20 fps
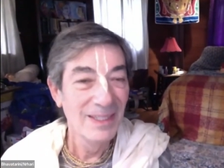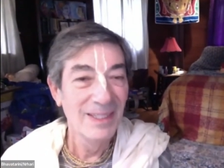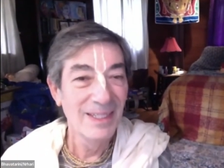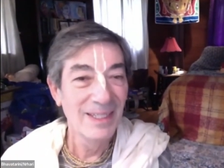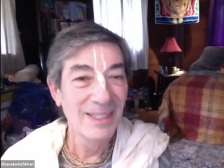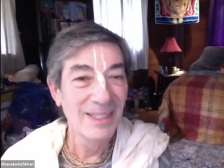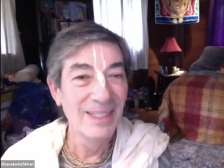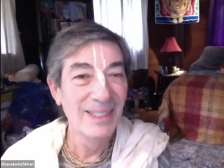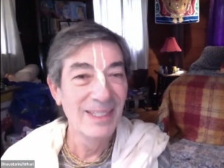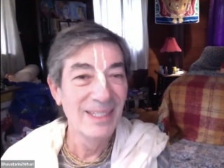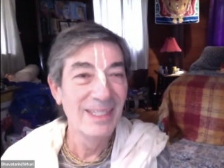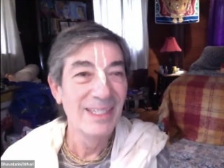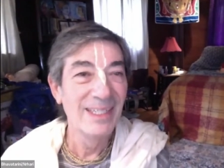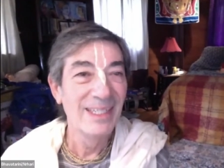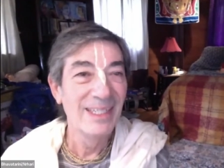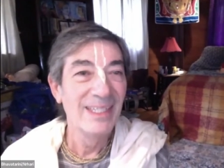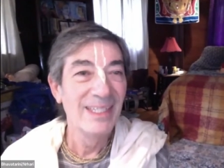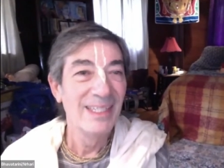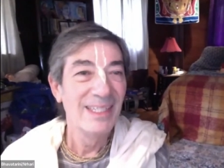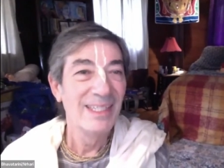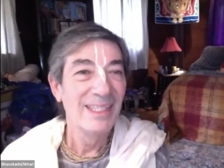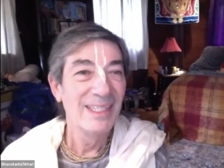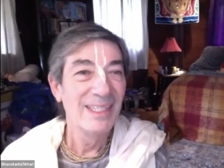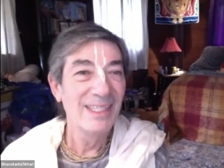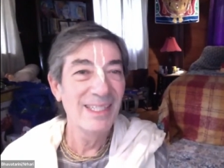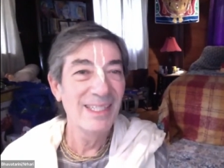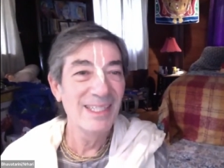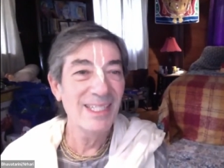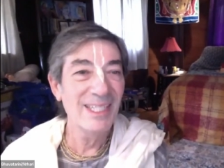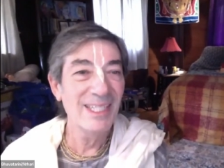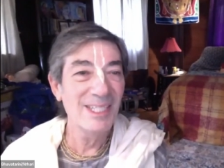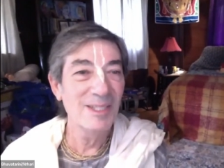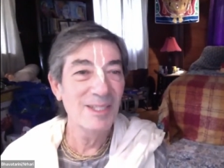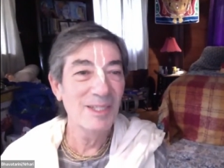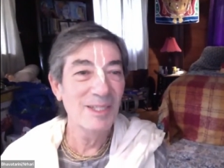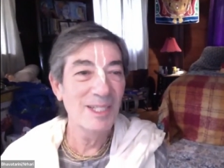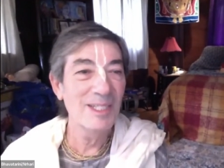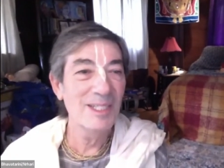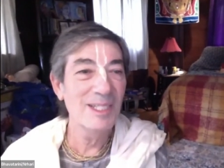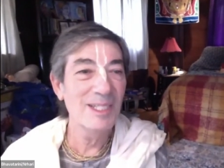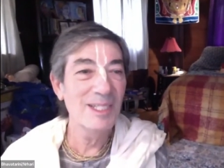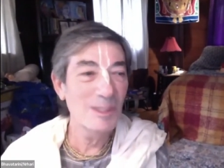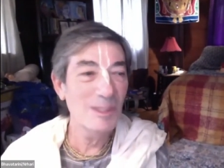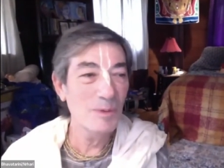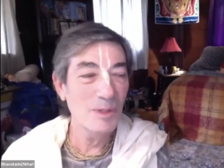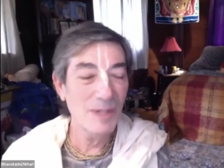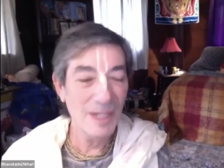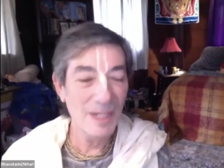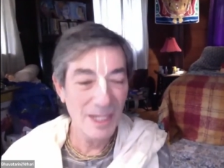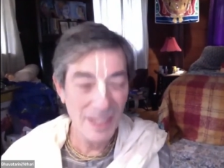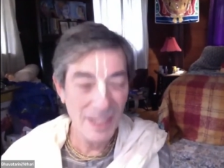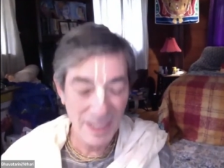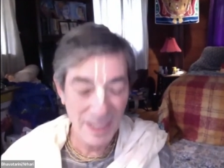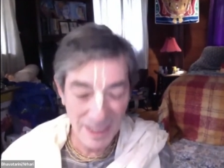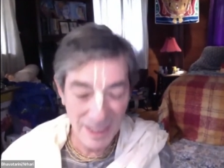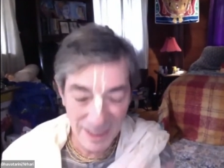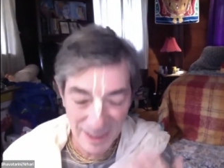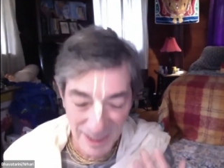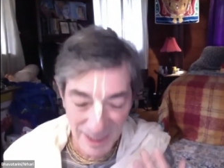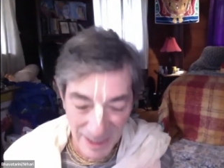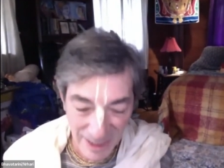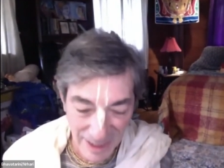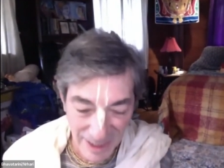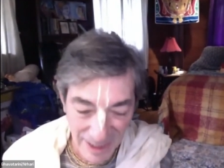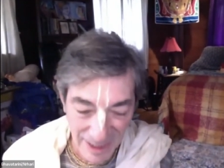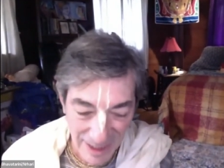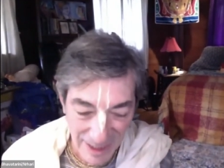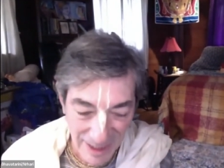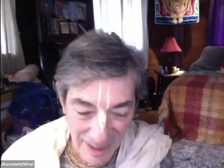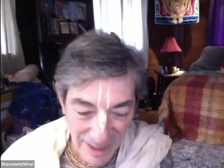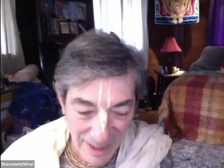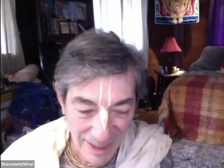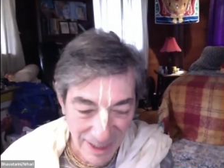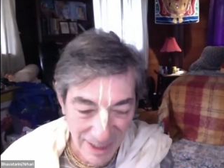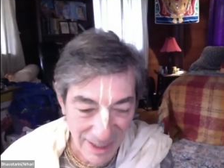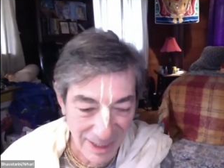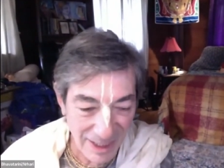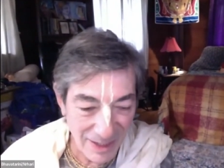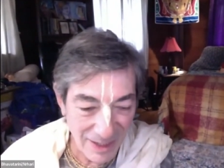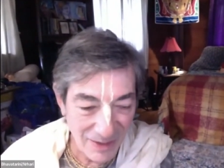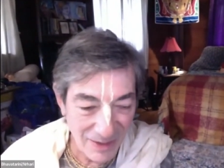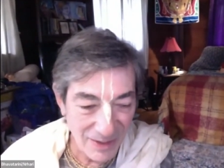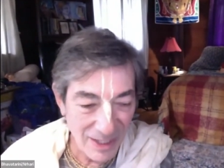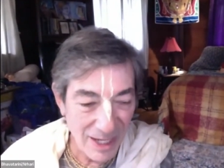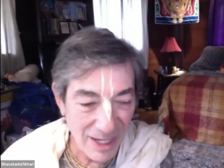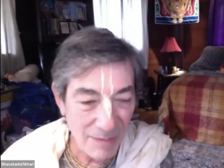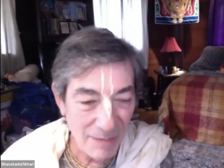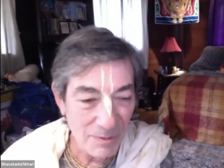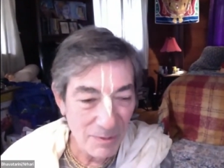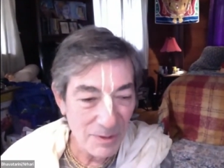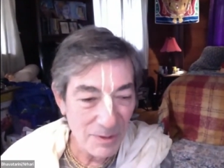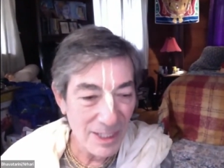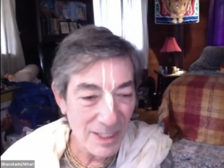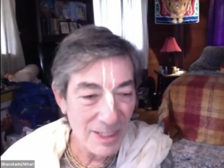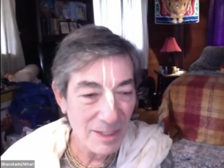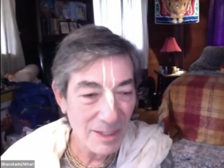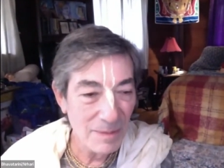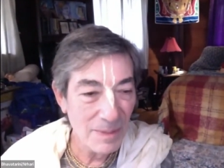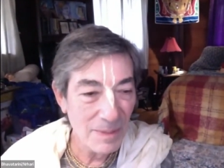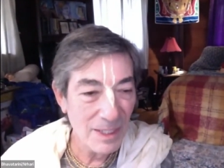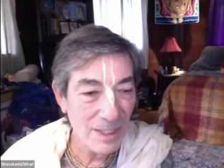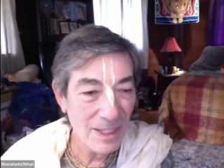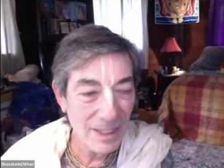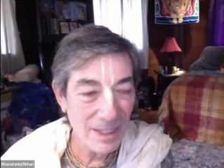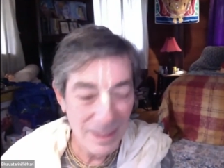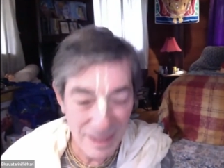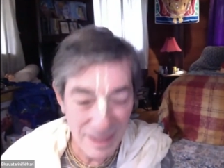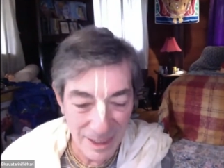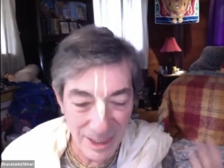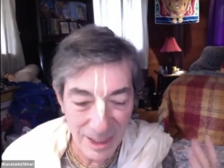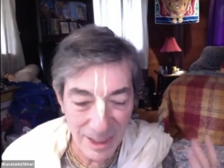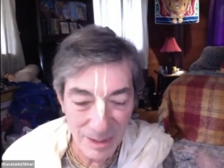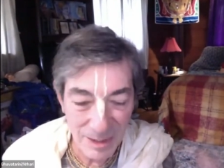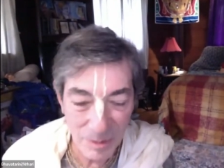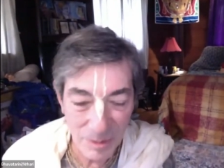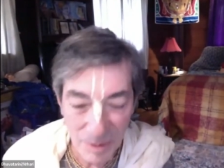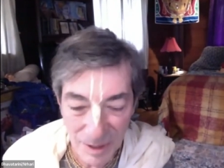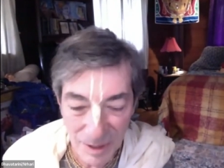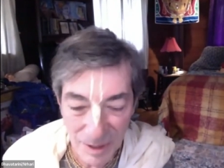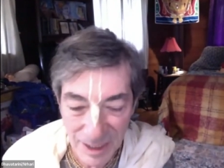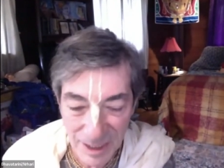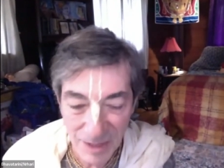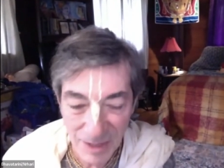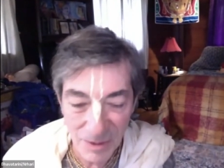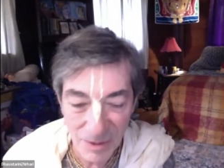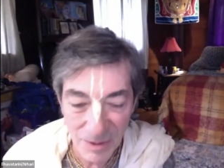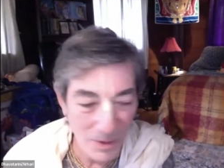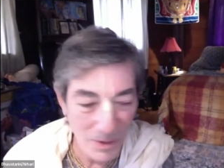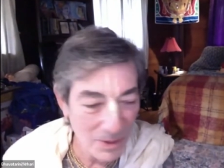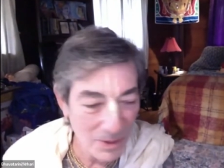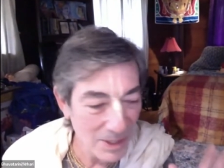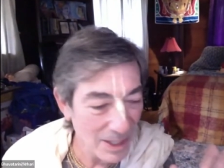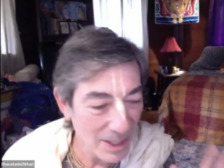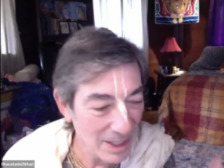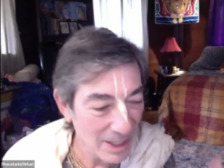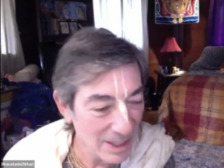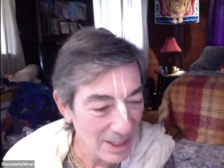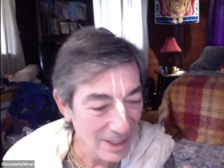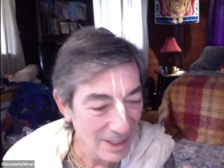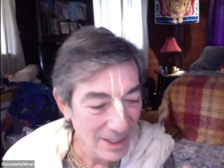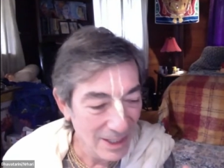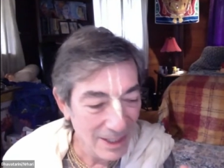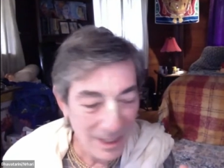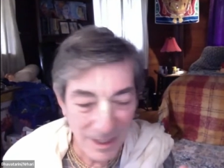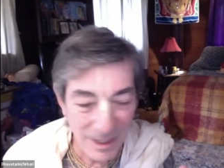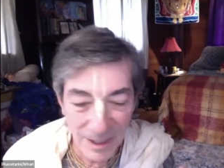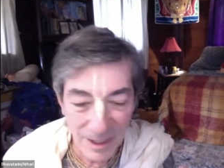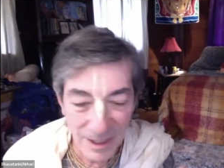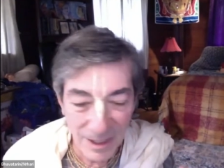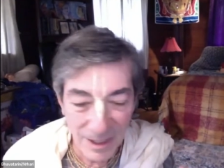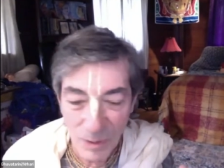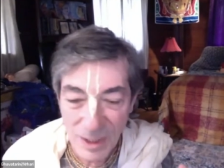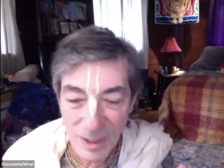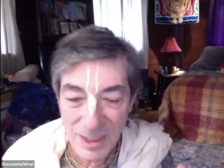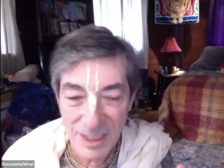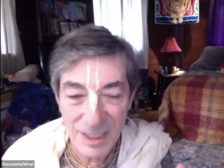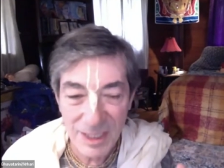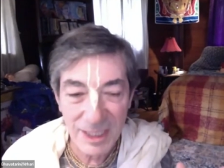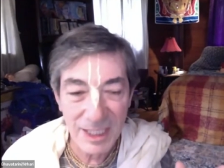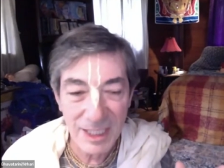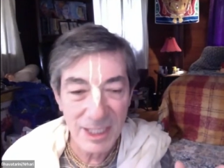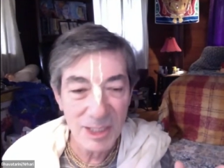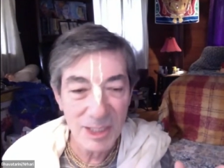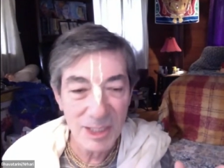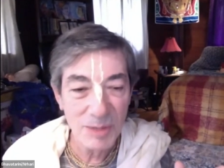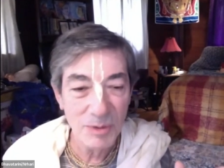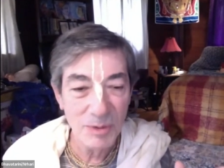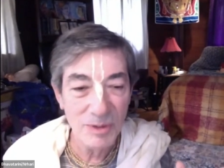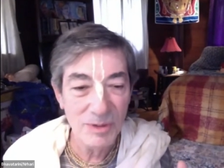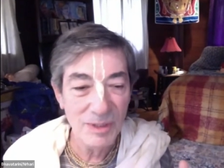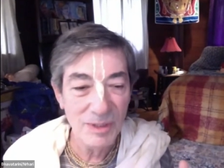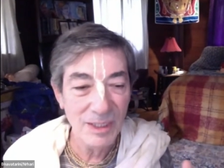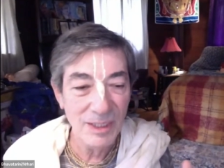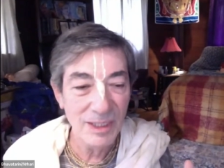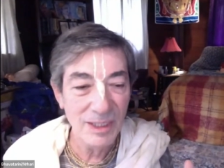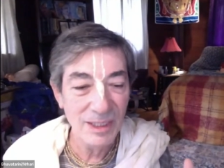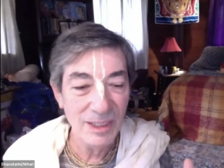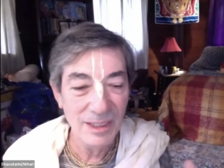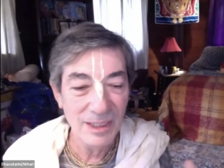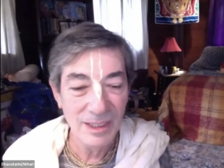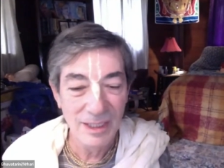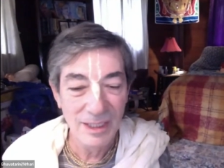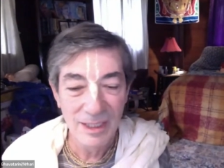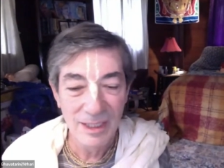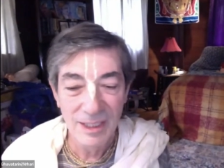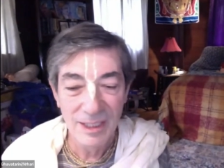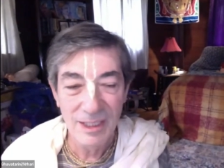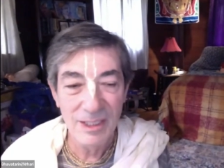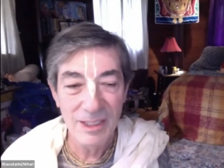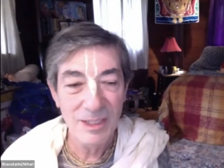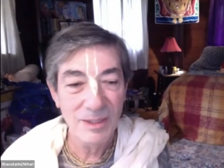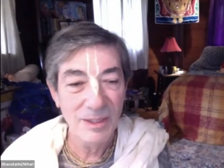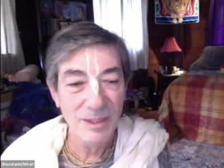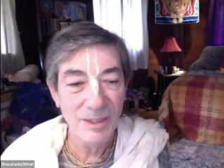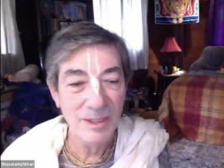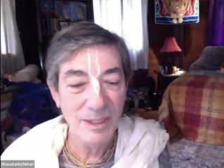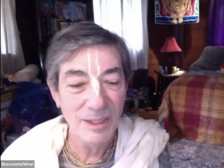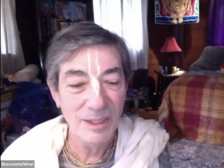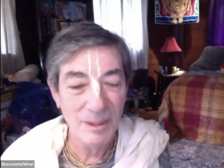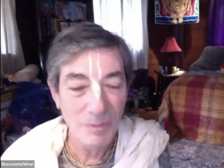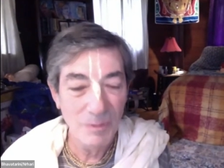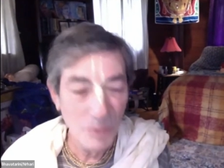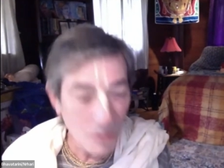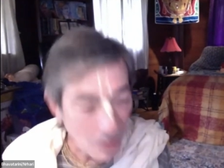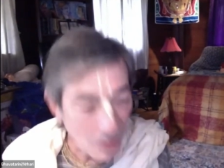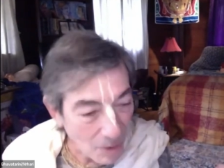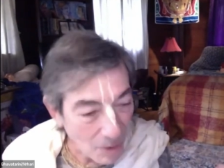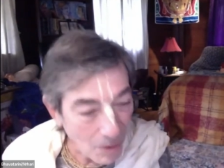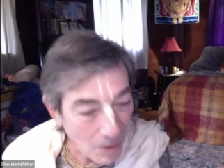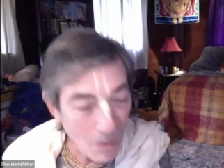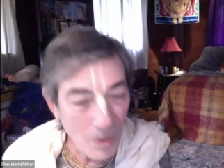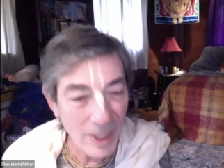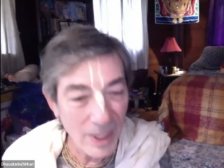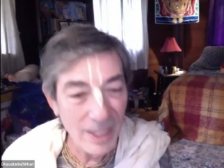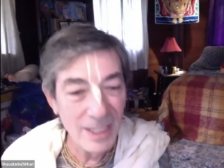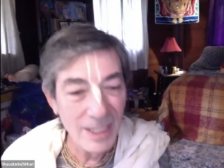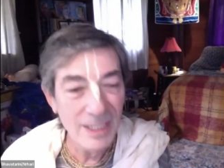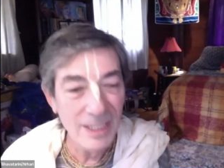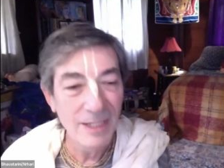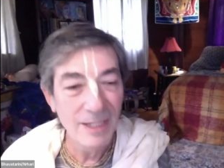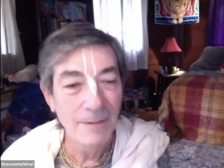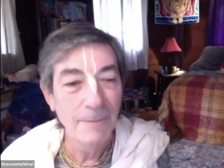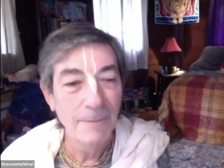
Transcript: Yeah. This is this is where I, I you know, love will enter my heart. This is what, you know, all the unwanted things will, um, and so uh, uh, will go away.